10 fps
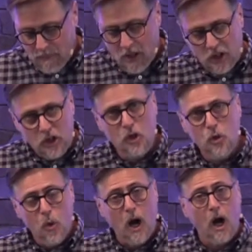
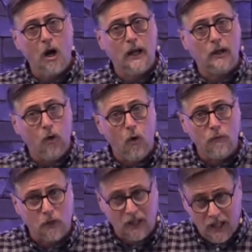You are an
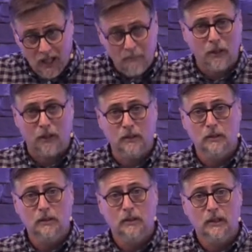overcomer
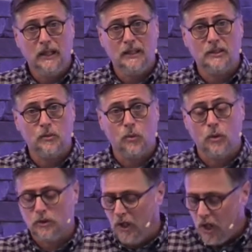in this
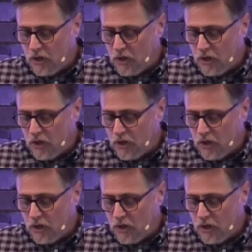world.